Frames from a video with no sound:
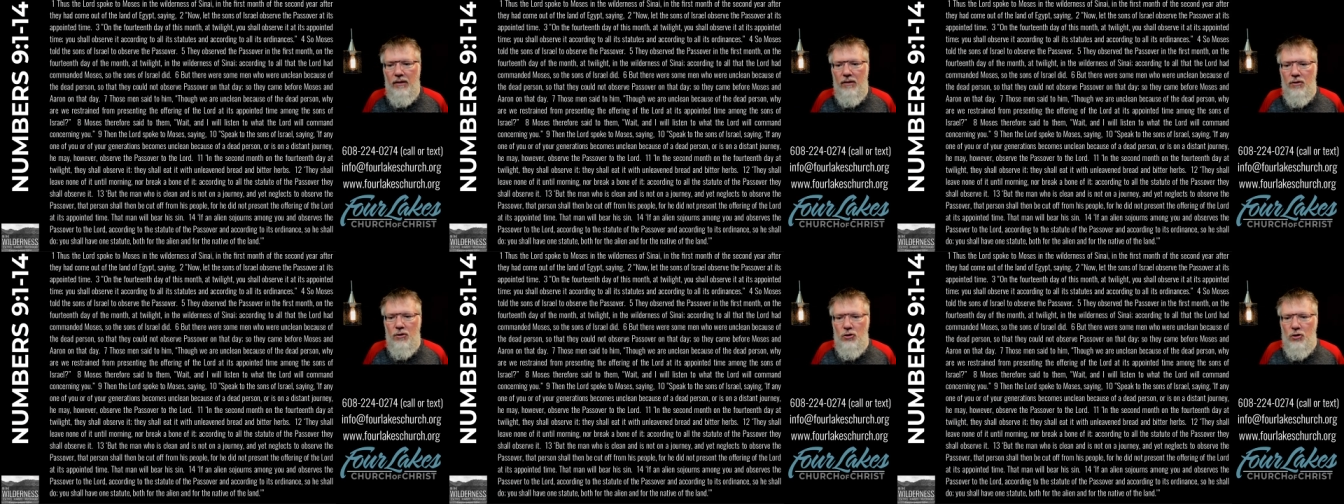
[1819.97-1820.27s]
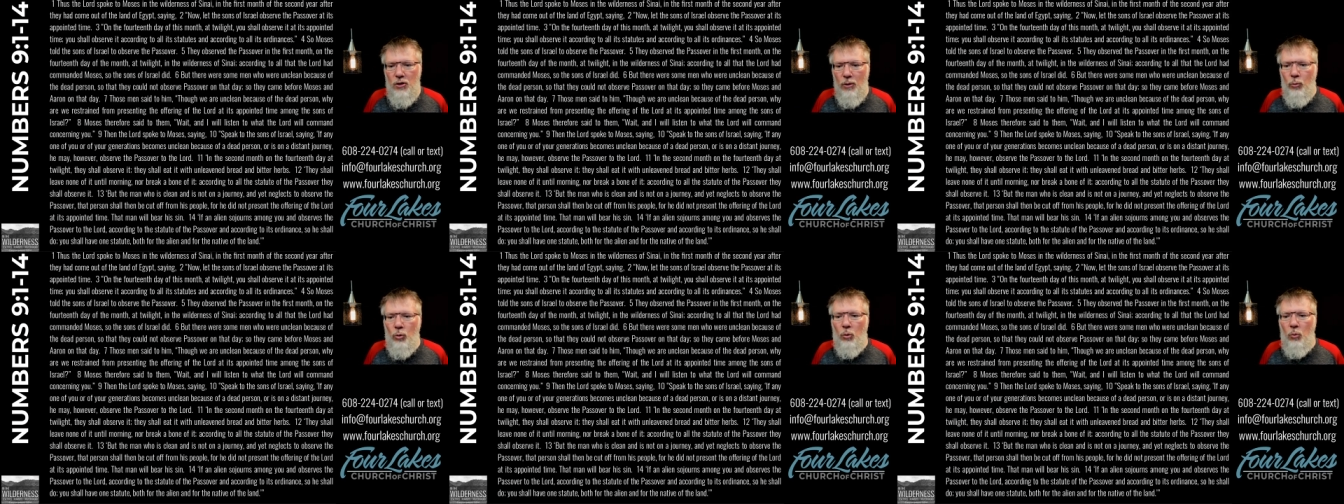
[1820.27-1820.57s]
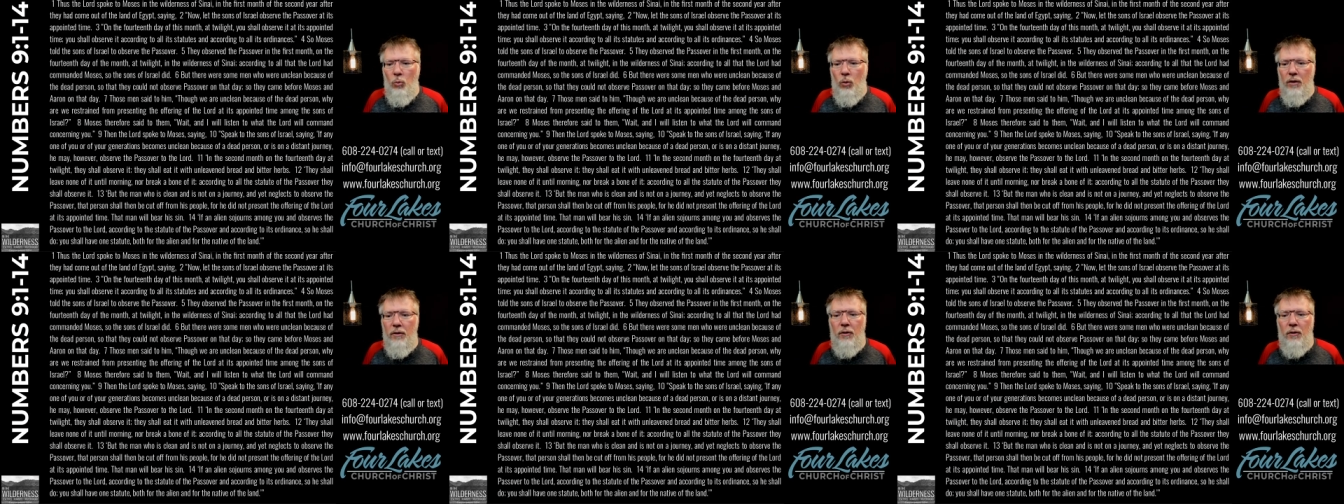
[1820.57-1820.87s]
Some were
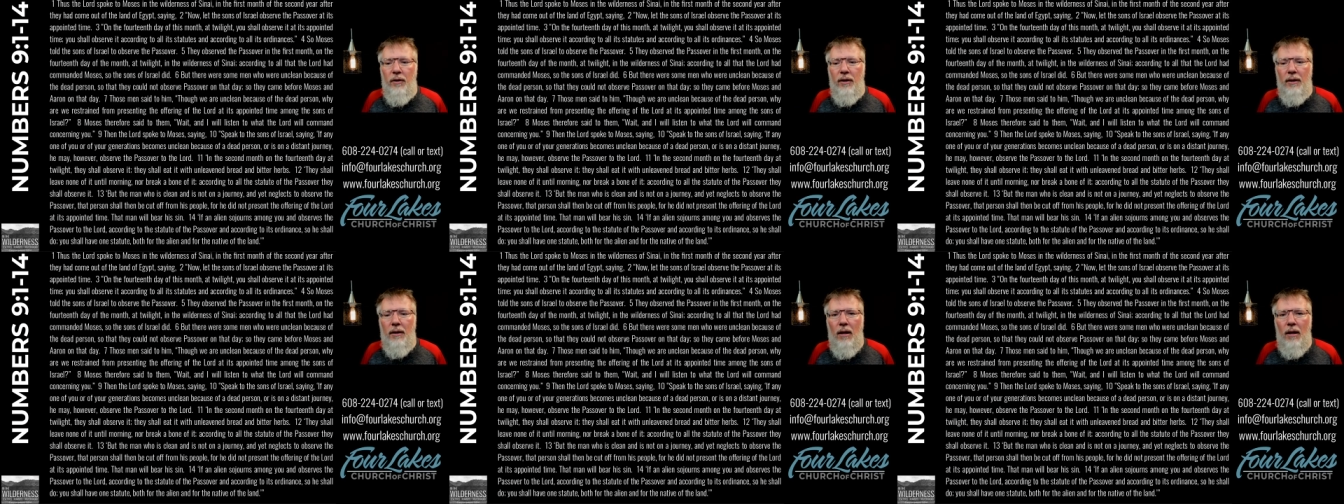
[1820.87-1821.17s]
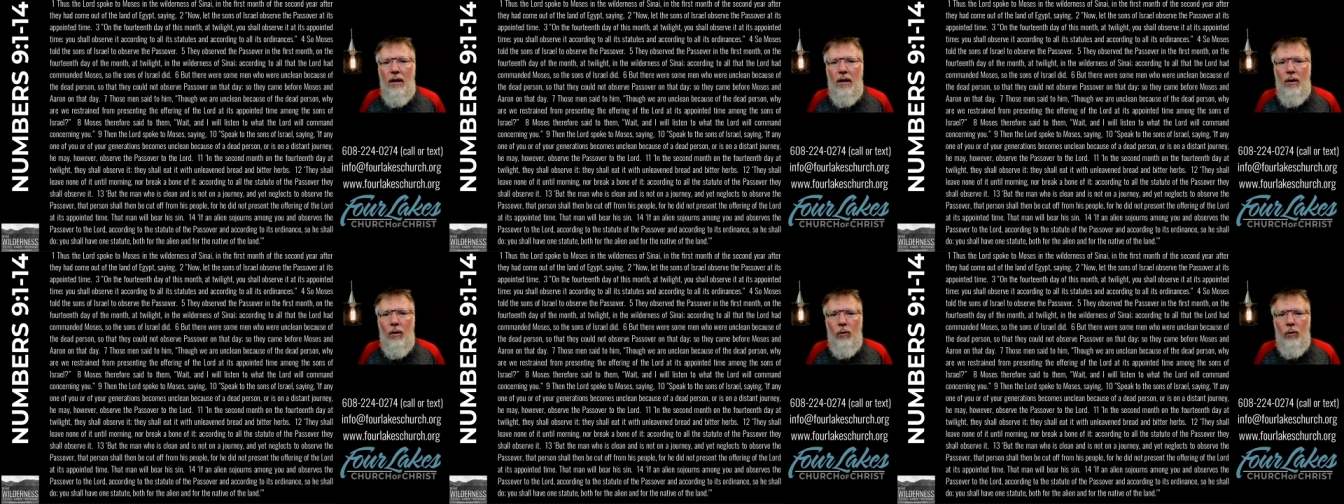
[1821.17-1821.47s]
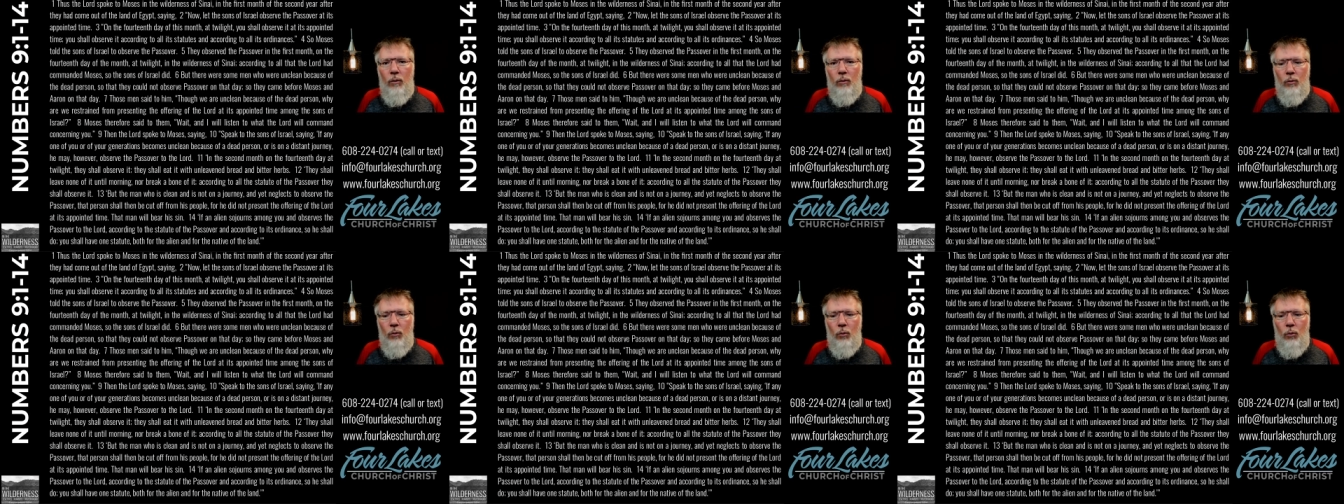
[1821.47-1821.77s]
wondering,
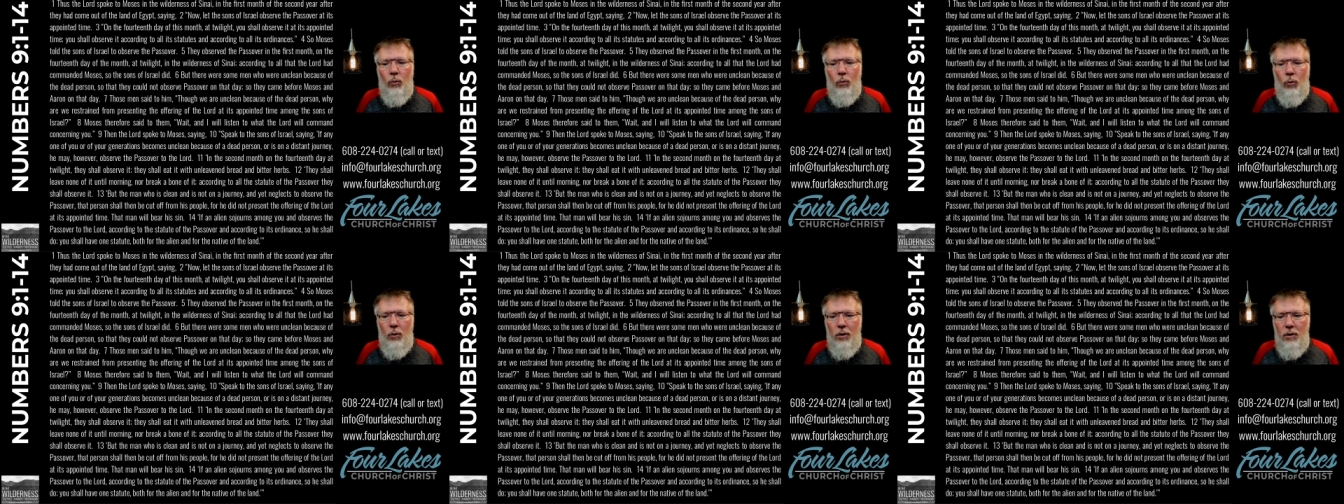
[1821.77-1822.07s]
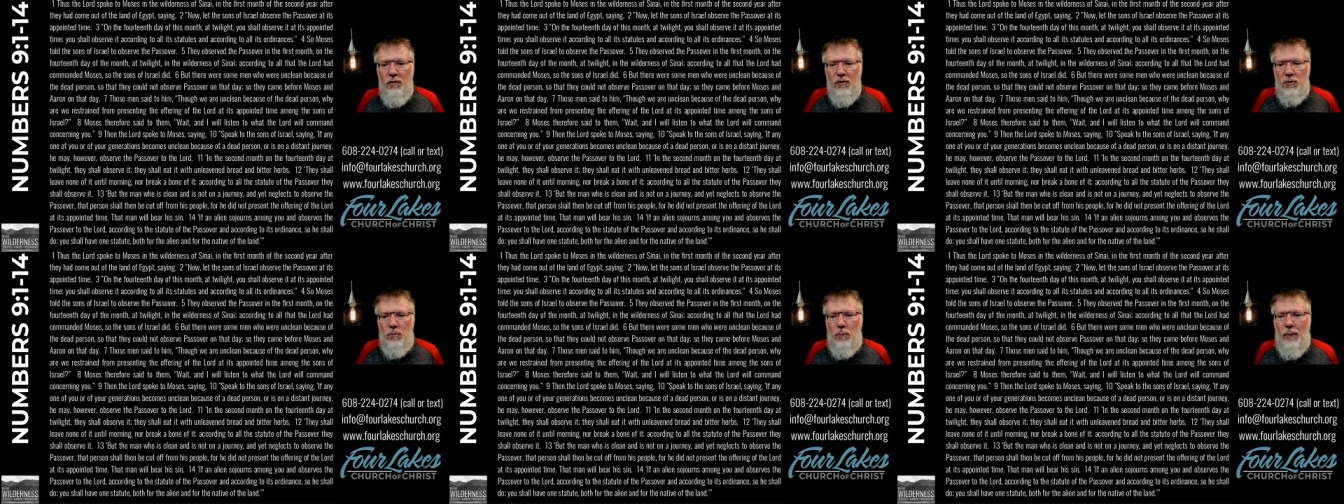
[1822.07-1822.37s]
what if it's